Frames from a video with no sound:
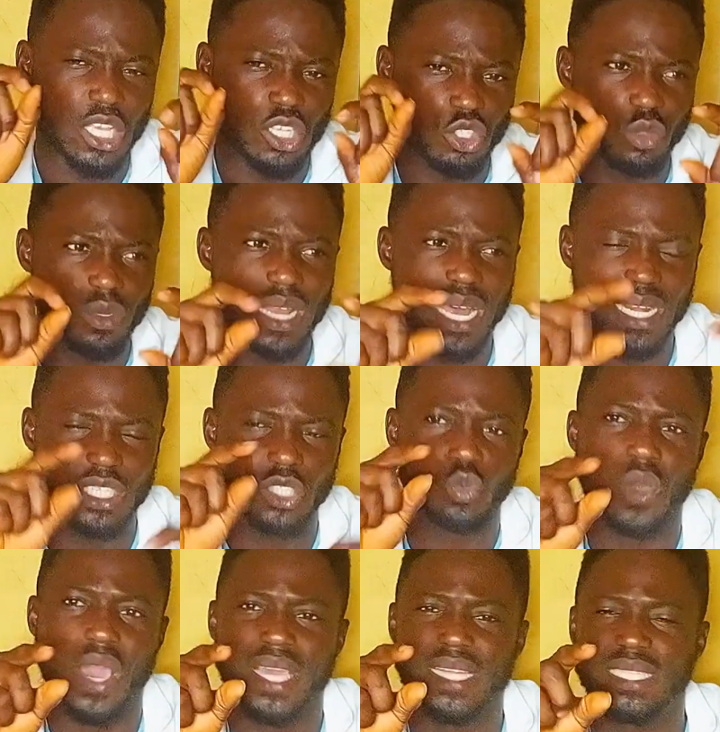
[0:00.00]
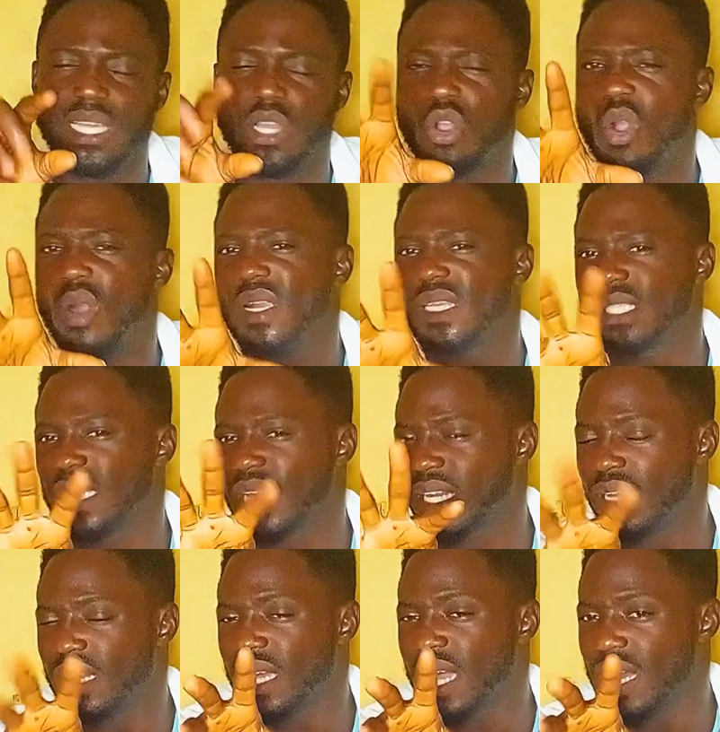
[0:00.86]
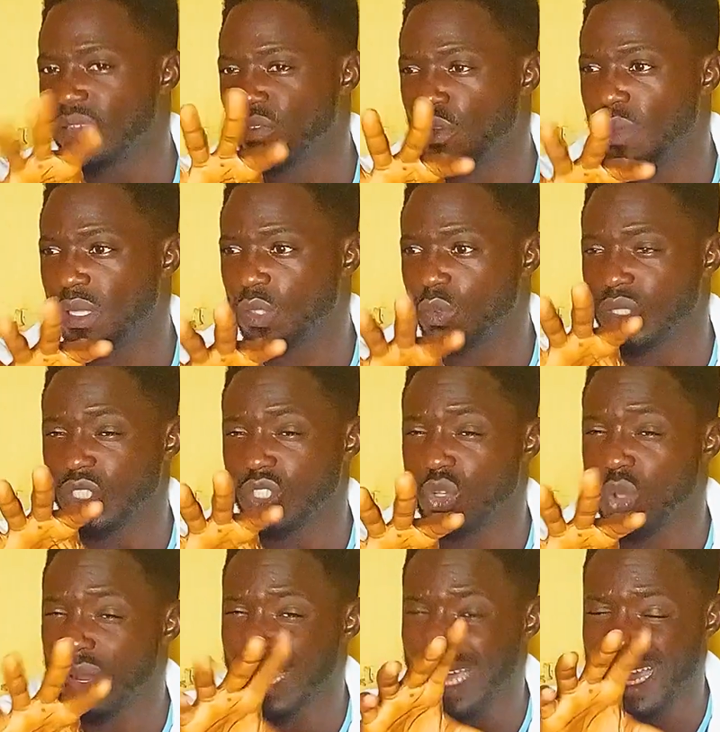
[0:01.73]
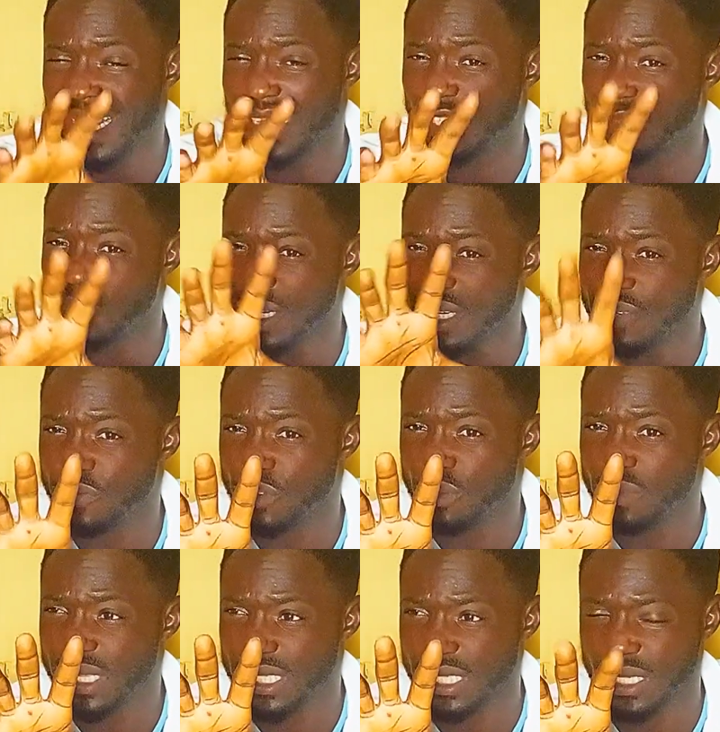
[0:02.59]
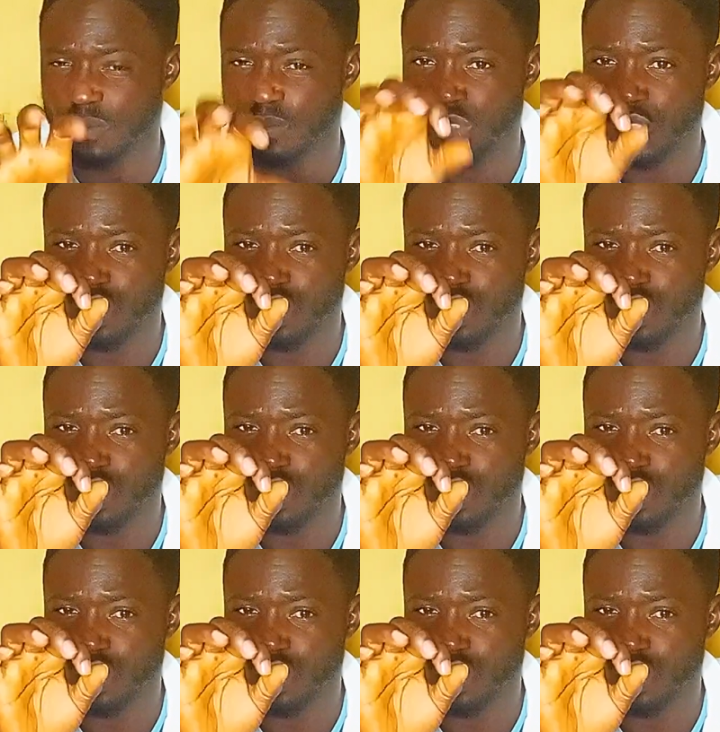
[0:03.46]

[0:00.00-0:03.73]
So that is why they call it a clinical deformity, which is called garden spade deformity.